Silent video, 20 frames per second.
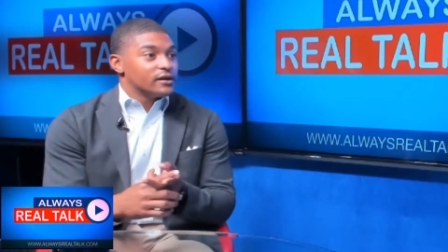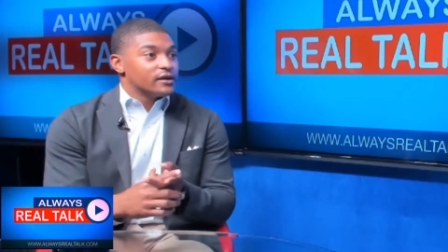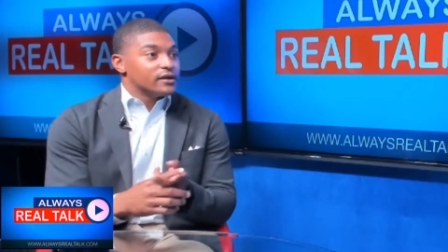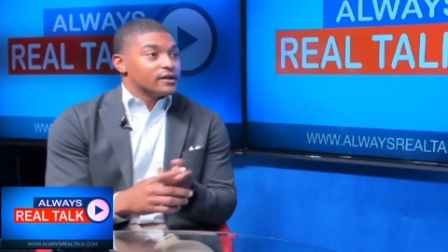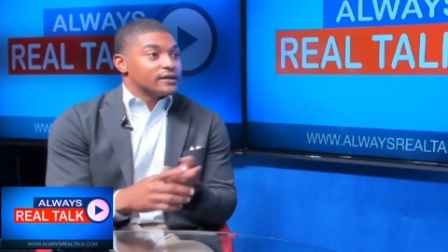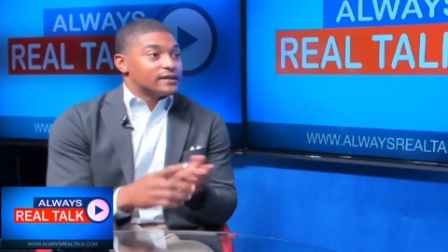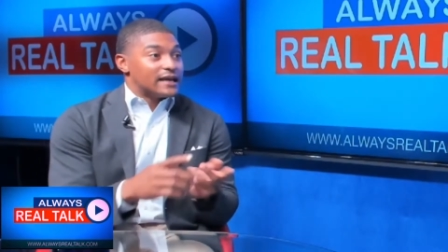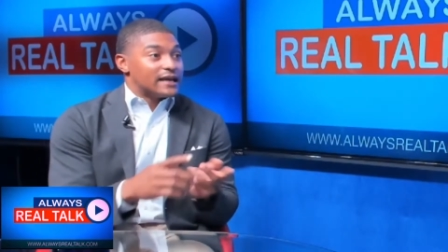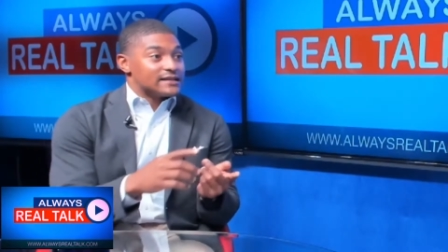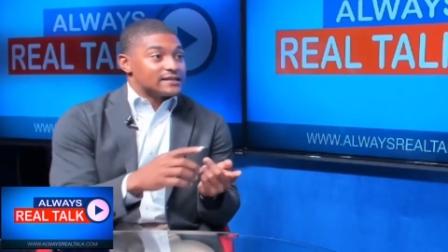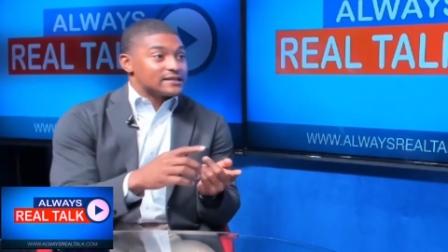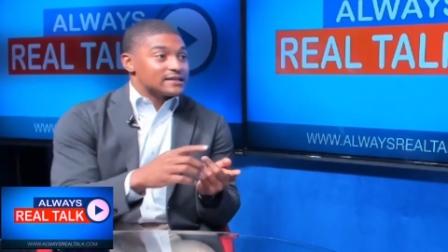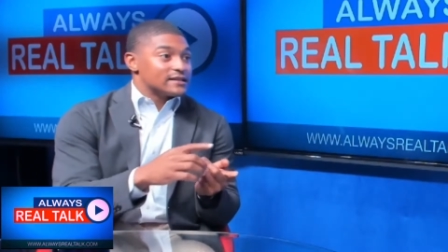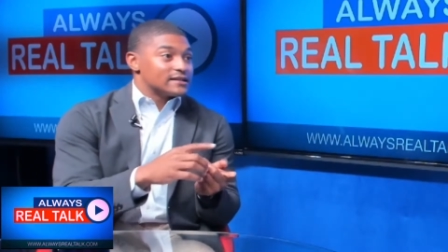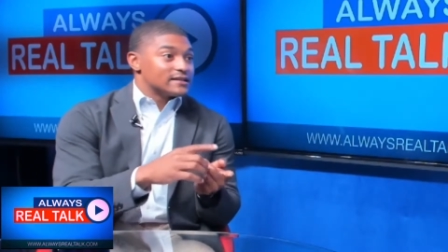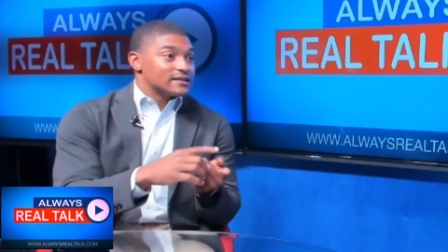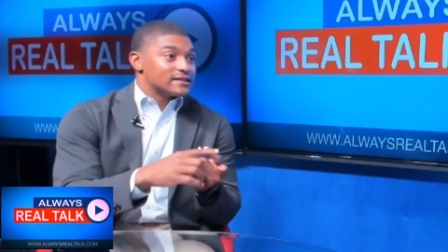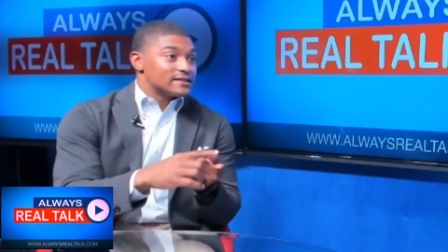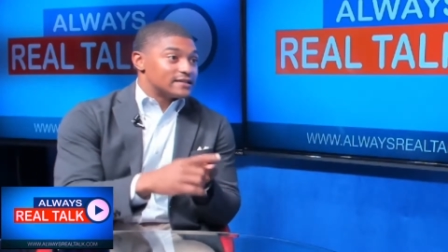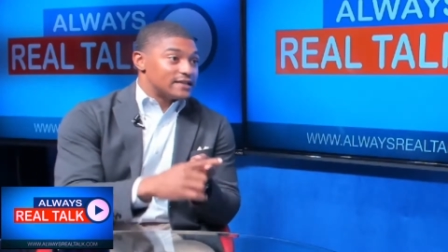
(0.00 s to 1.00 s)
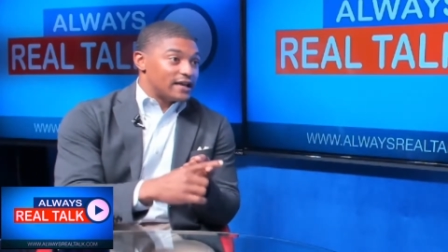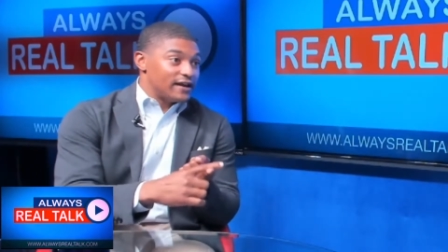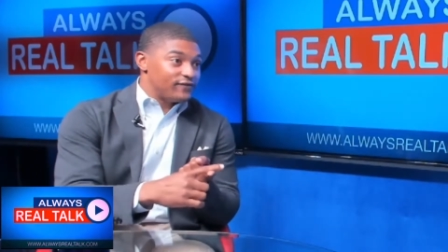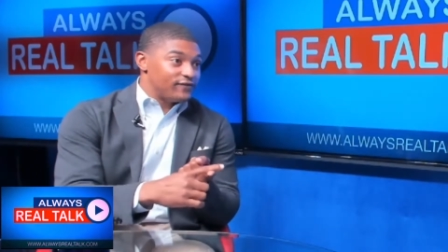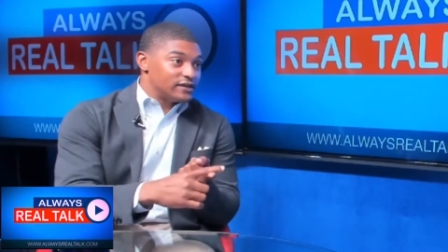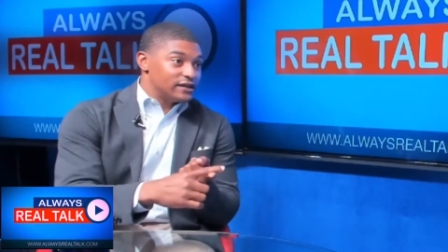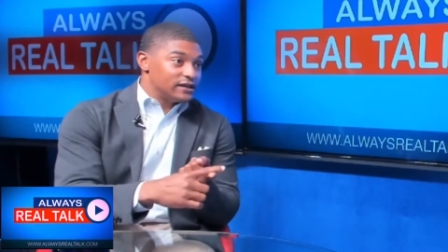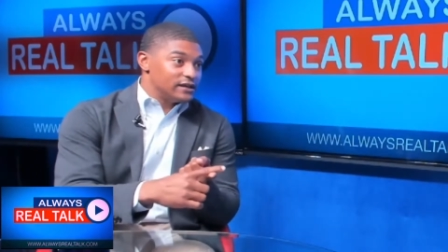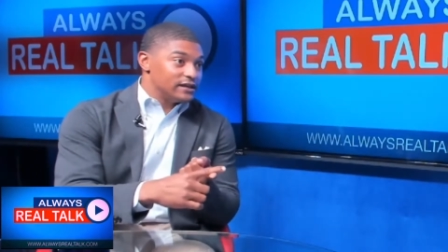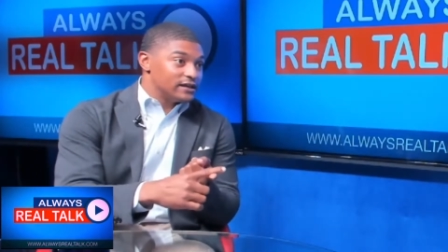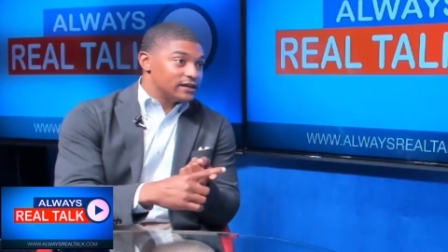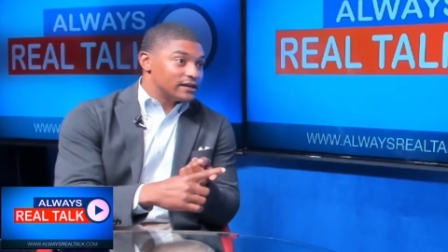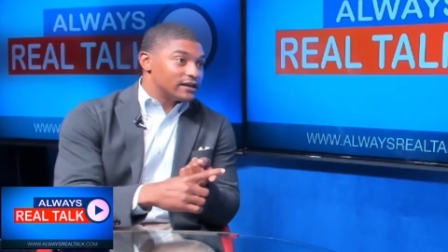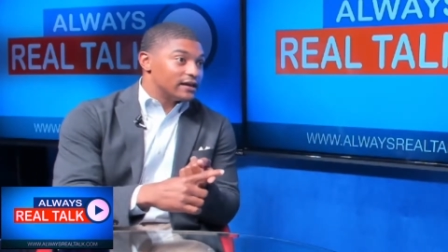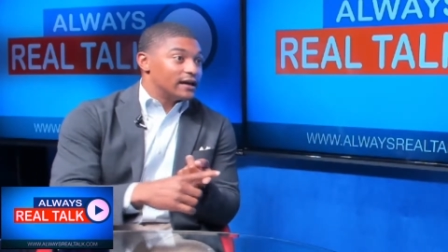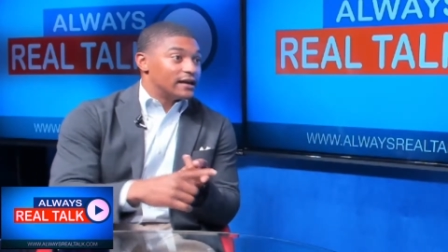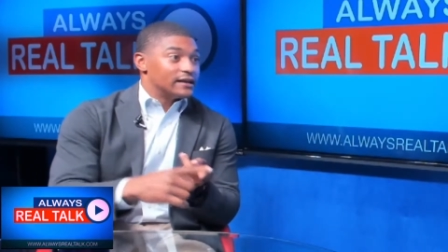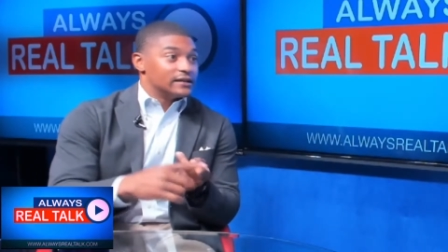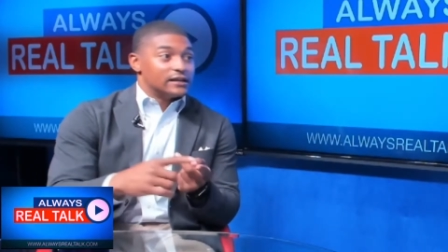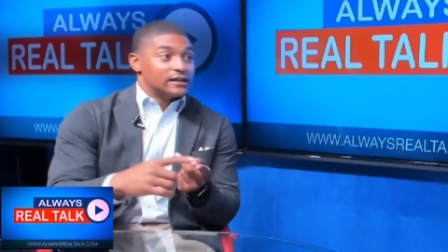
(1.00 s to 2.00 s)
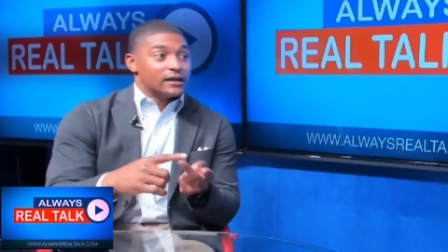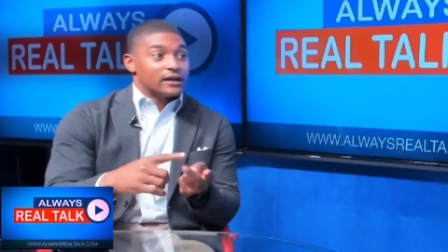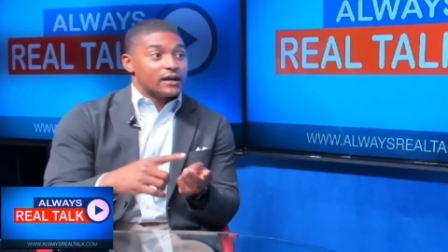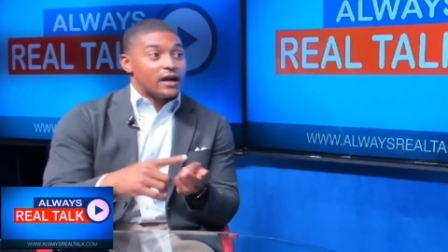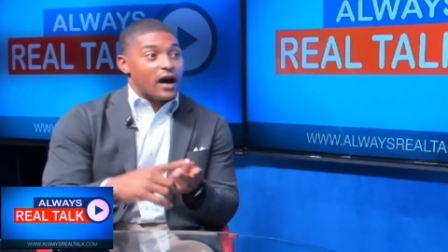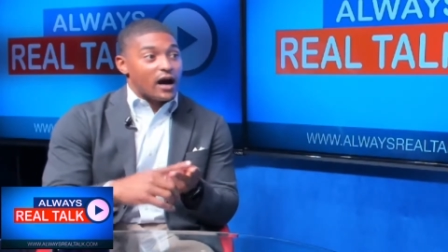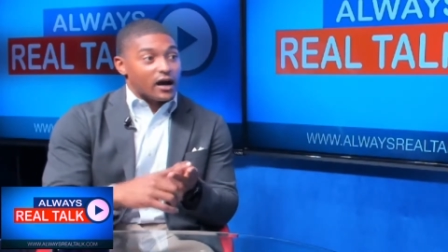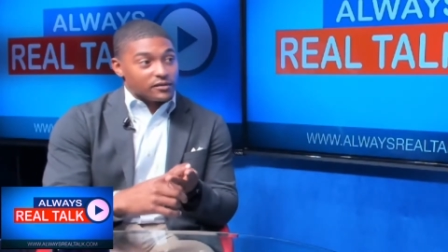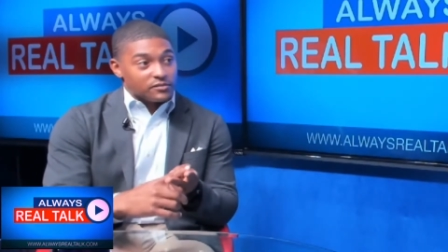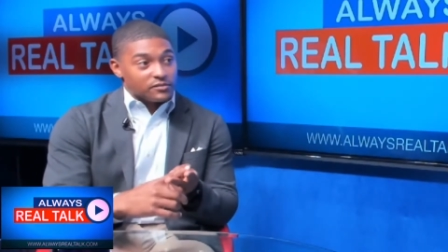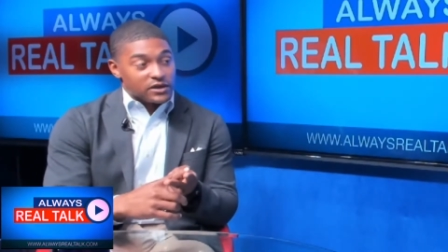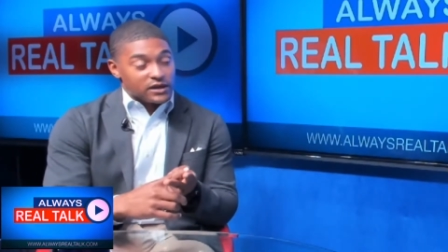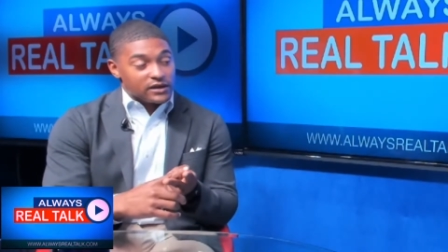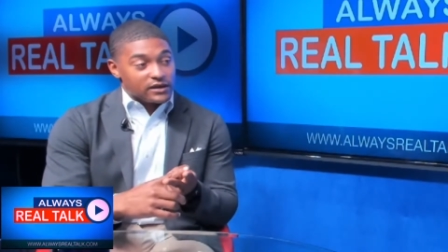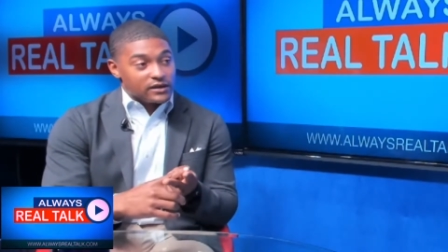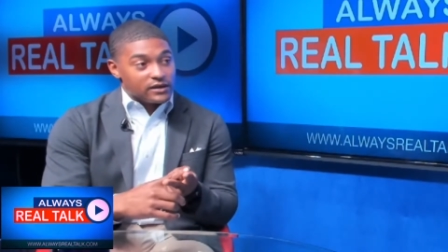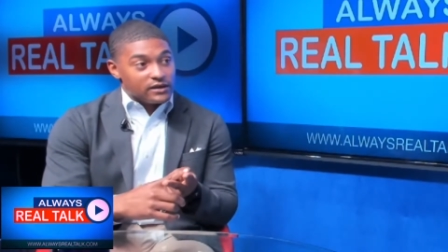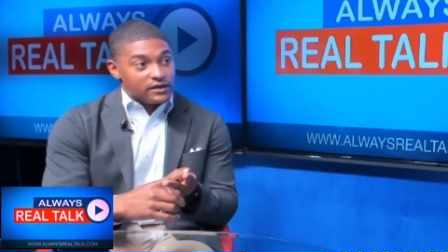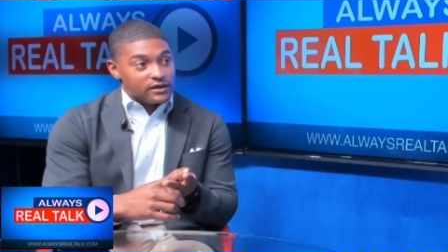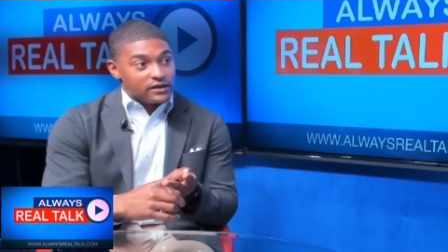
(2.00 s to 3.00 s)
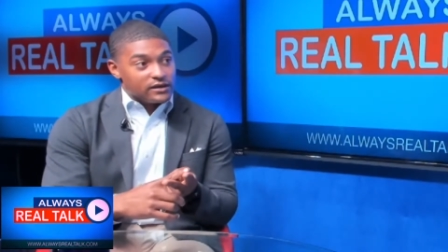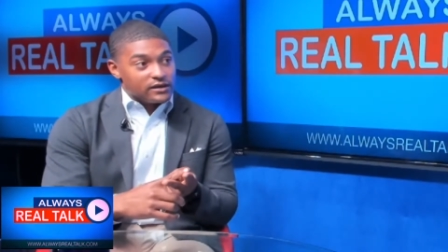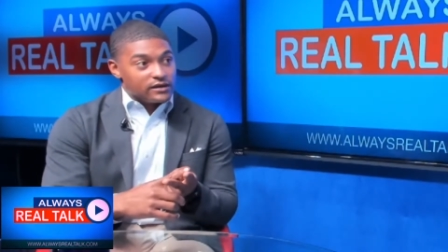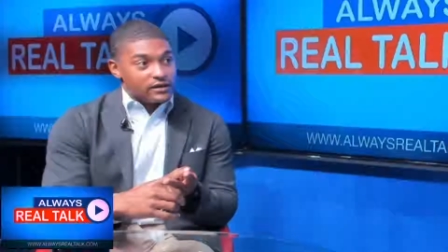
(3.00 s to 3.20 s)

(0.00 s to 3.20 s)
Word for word: That's safety and the economy. Guns and butter.